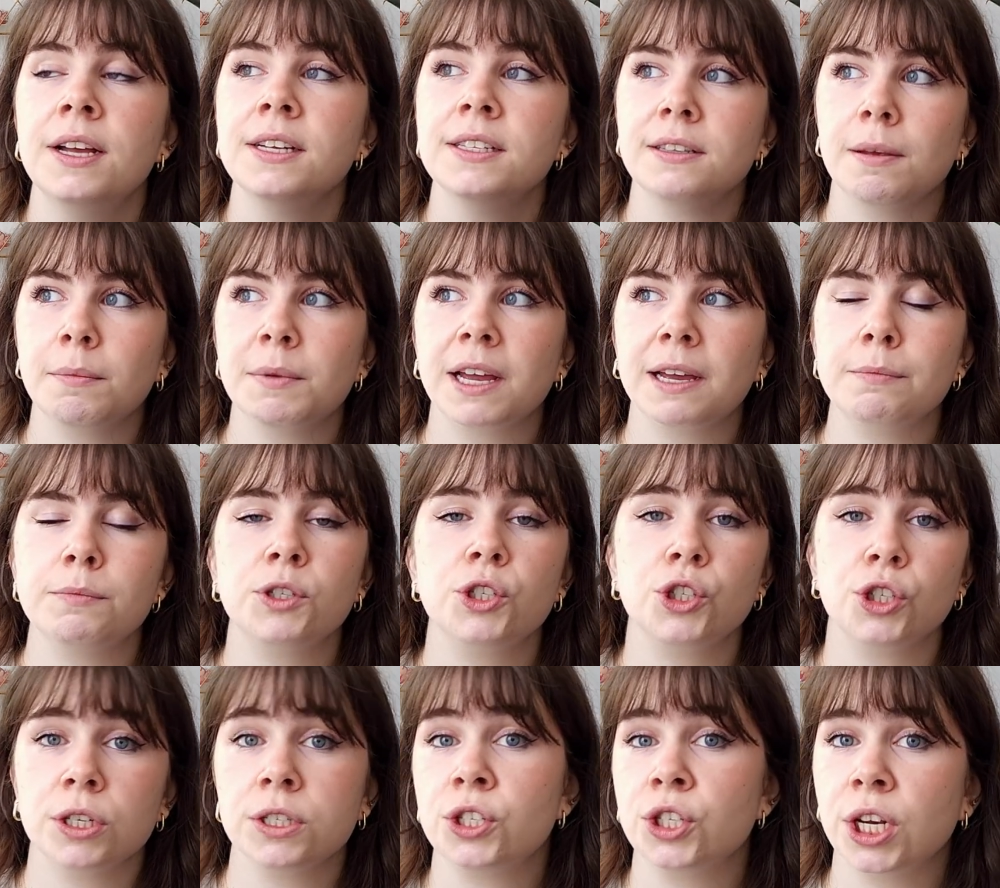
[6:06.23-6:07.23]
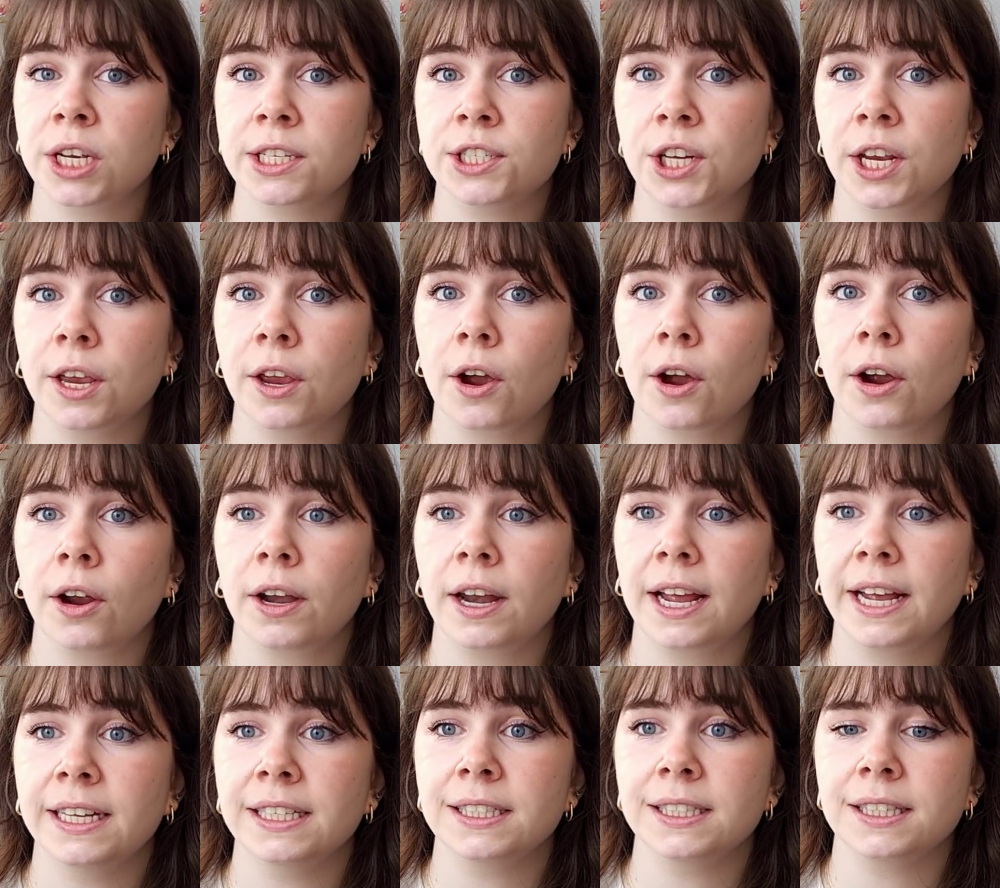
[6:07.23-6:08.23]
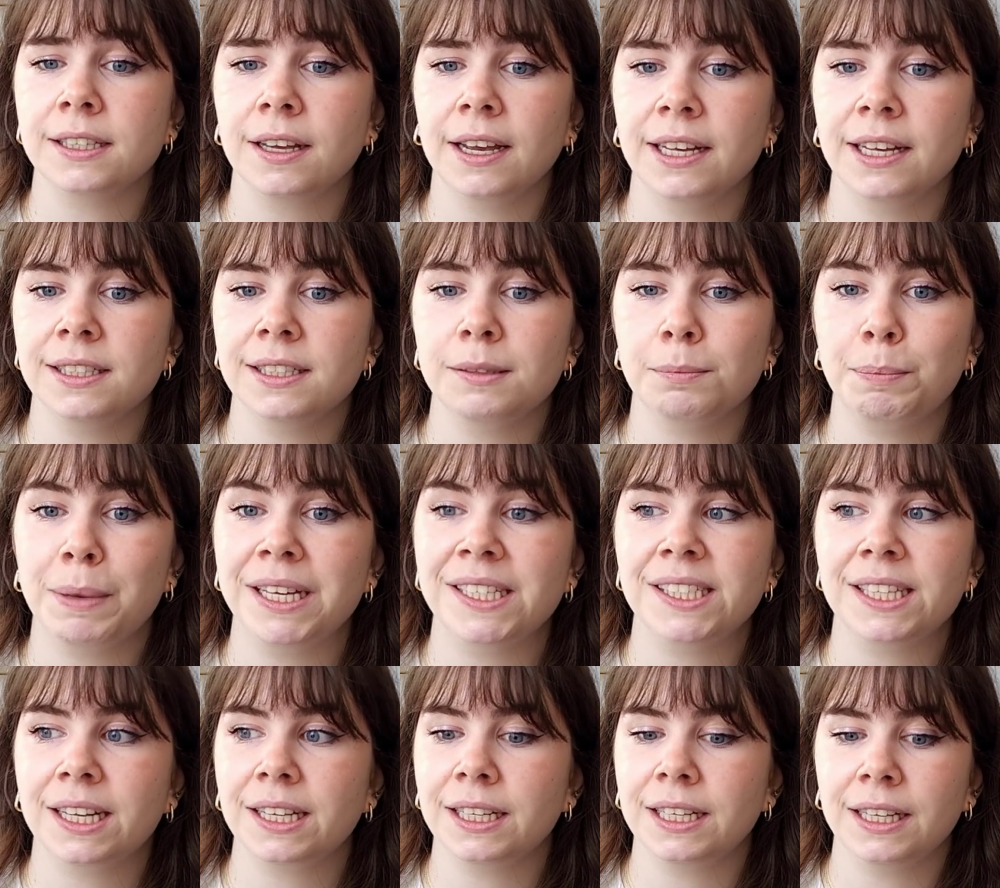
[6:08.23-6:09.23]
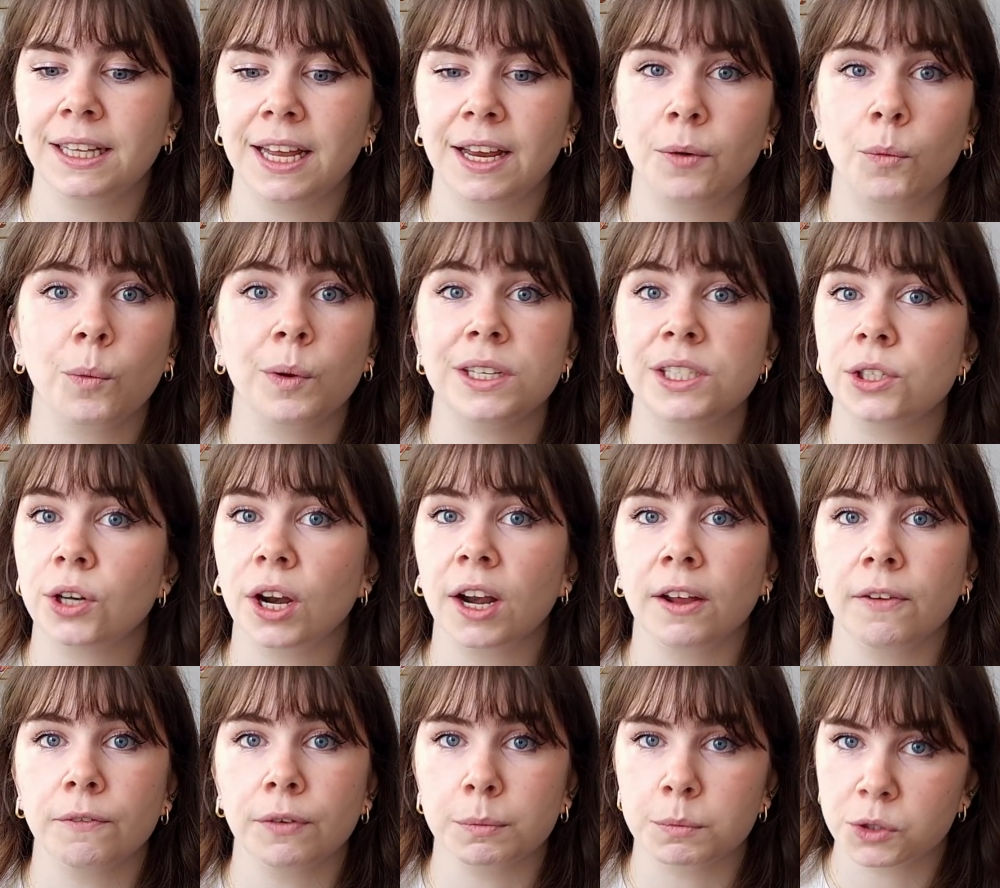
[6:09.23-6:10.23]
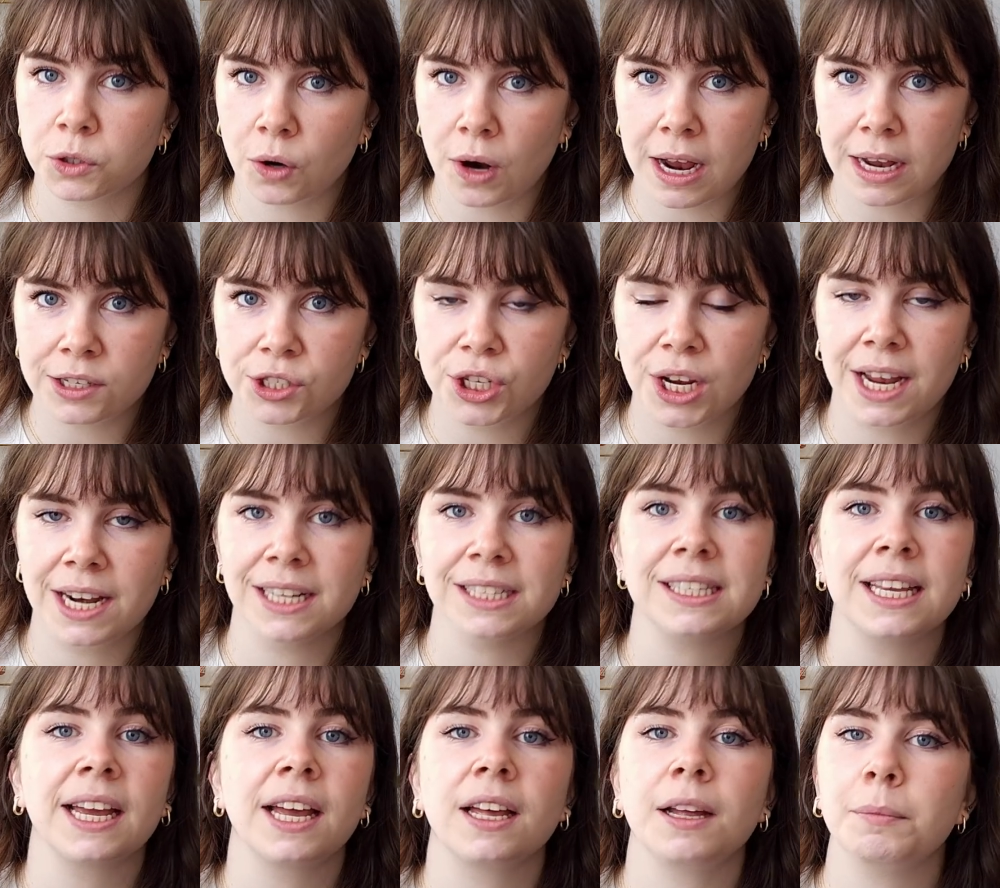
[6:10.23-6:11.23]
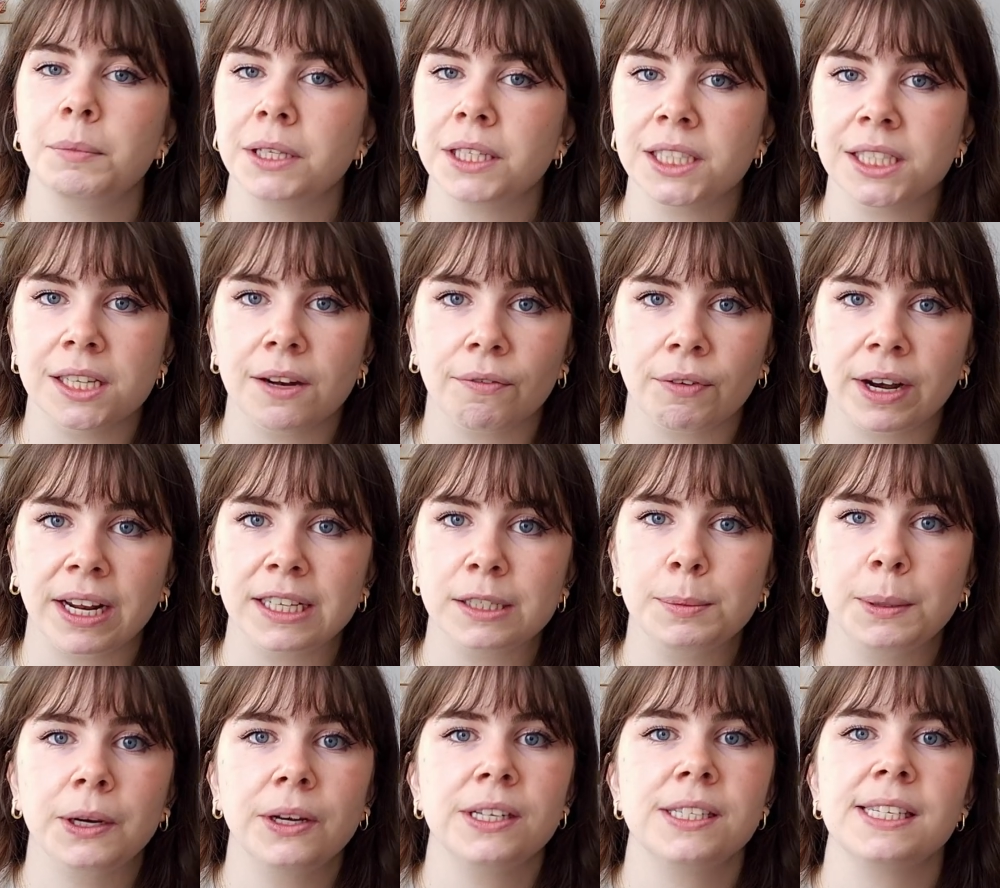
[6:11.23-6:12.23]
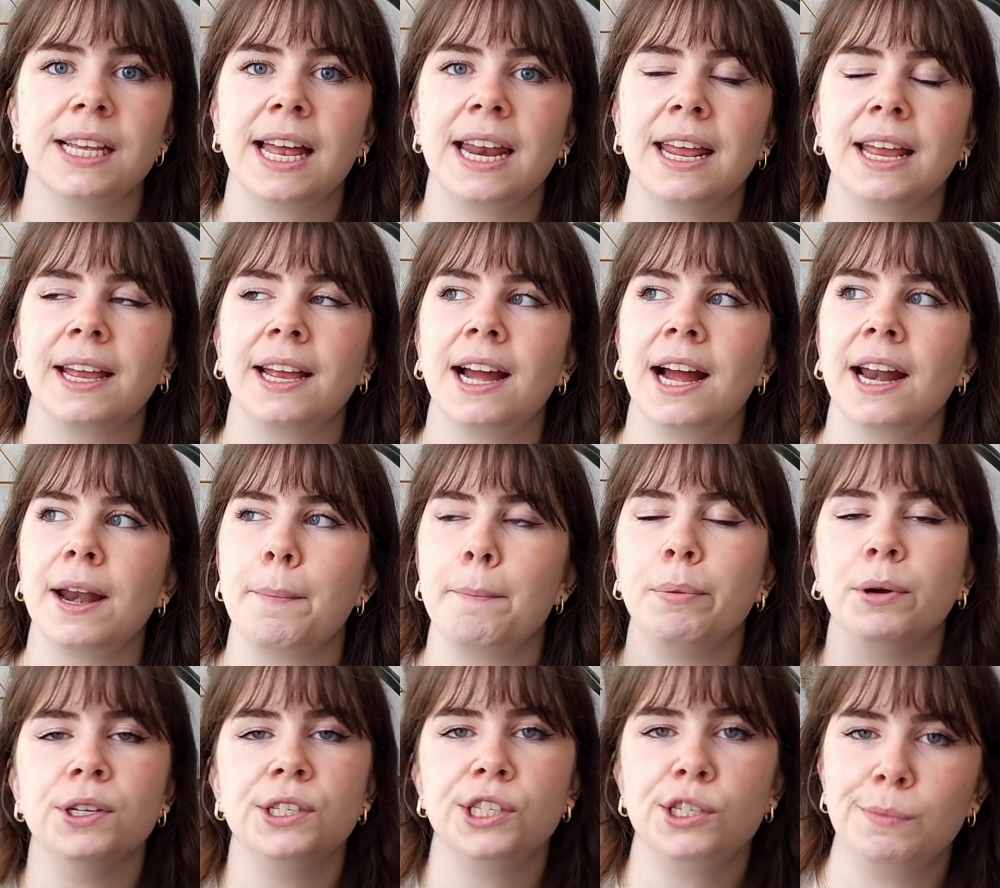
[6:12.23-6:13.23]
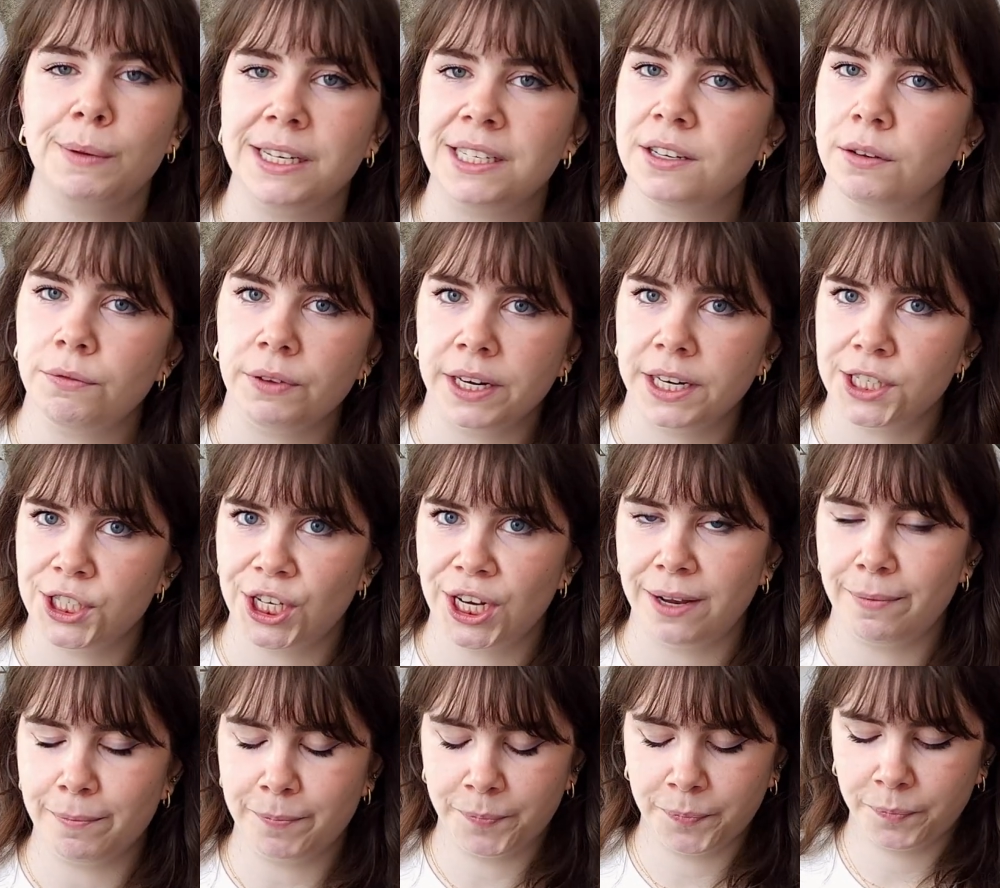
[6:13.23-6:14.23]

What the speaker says: Sometimes just changing yarn it's basically like restarting from scratch, and it's like a completely different experience, and it kind of pushed me to finish it.